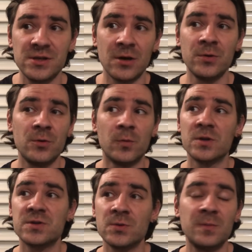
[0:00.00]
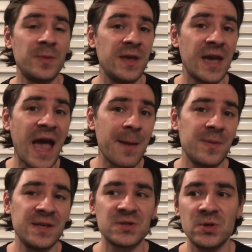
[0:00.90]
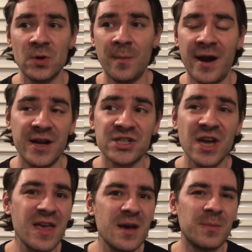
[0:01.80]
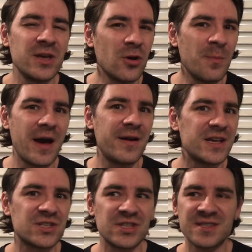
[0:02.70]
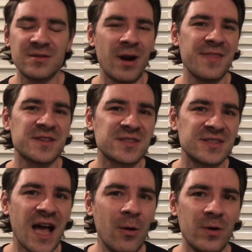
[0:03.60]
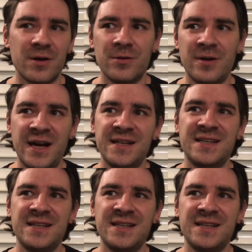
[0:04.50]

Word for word: You know, you want to be happy into your marriage, but your marriage is rather sour, all right?